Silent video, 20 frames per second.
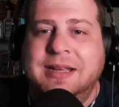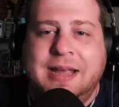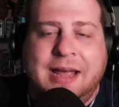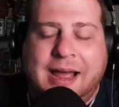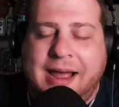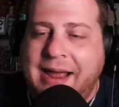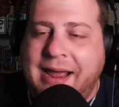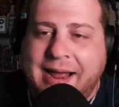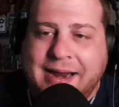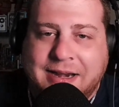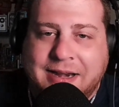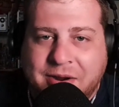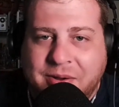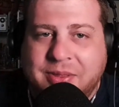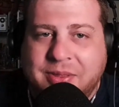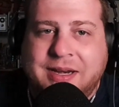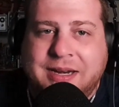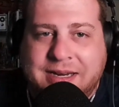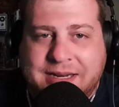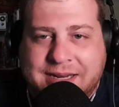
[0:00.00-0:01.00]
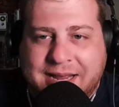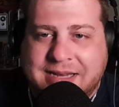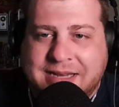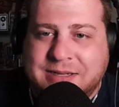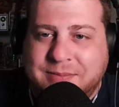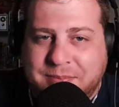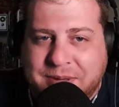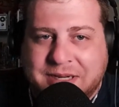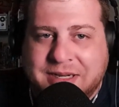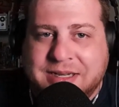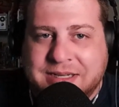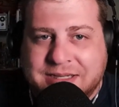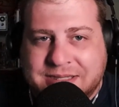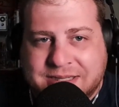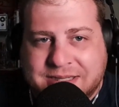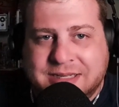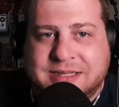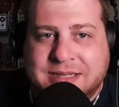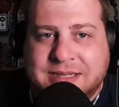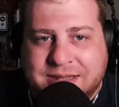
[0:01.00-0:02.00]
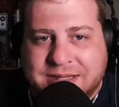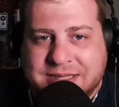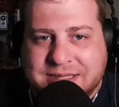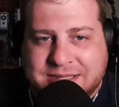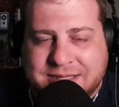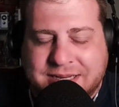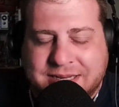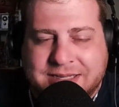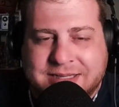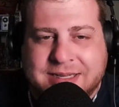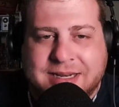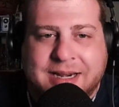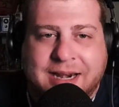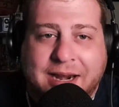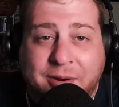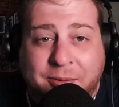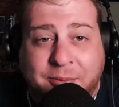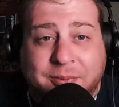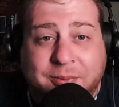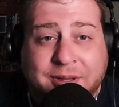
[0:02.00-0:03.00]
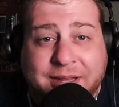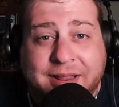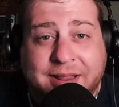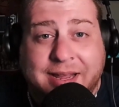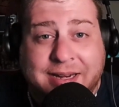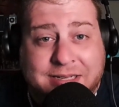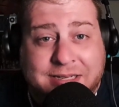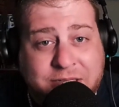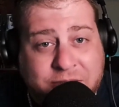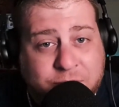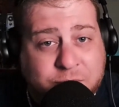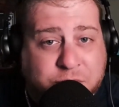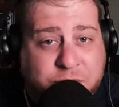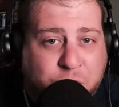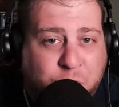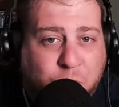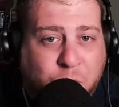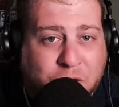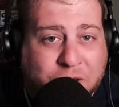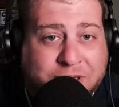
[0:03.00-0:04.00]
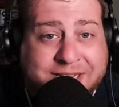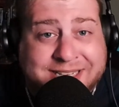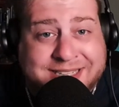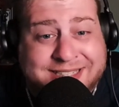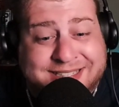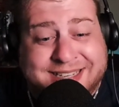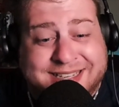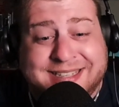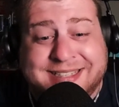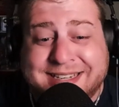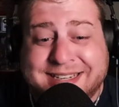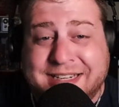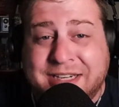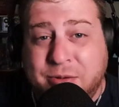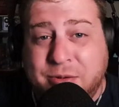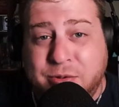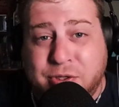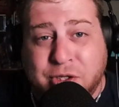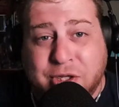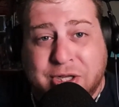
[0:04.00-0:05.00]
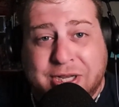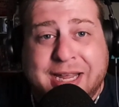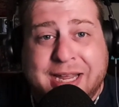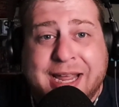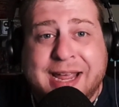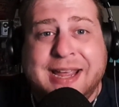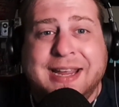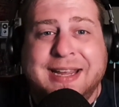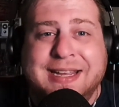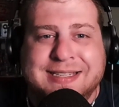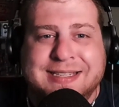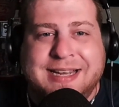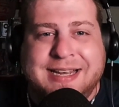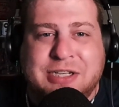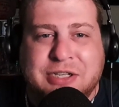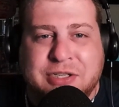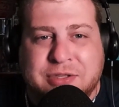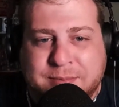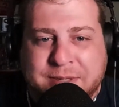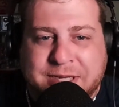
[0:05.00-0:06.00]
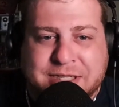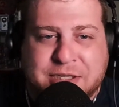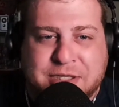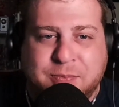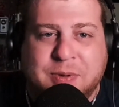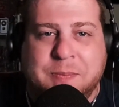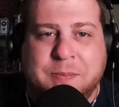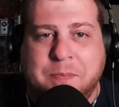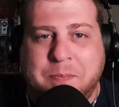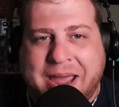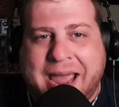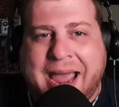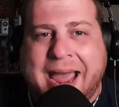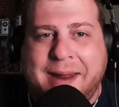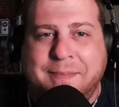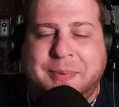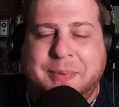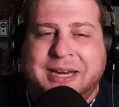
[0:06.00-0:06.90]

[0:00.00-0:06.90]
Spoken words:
I know that he hasn't been consistent this season, and I don't really like to use the word consistent usually because that just means you've been bad.